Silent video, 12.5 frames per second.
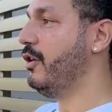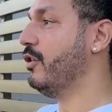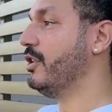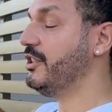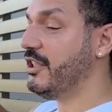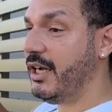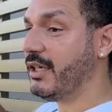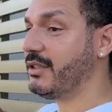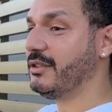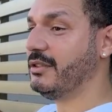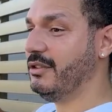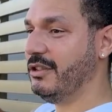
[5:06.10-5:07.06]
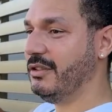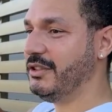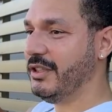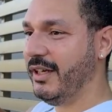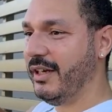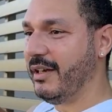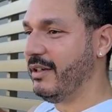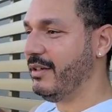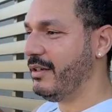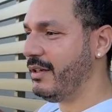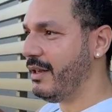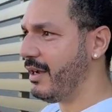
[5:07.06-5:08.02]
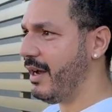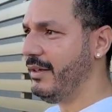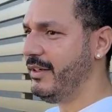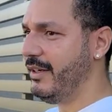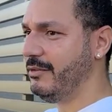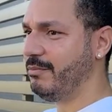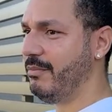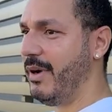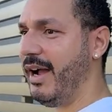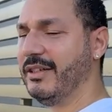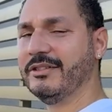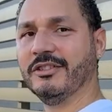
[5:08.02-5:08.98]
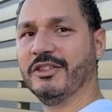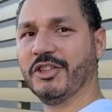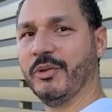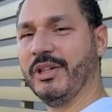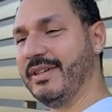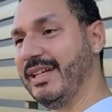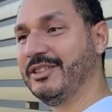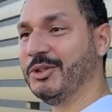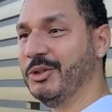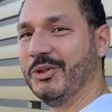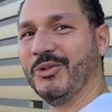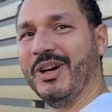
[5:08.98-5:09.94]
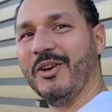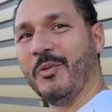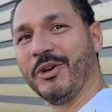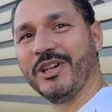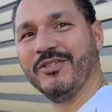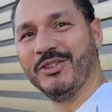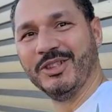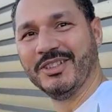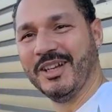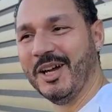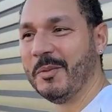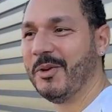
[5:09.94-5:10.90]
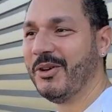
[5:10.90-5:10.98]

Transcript: it's gonna suck. You know what I'm saying? Like I did my master's degree in night school, right? Working full time.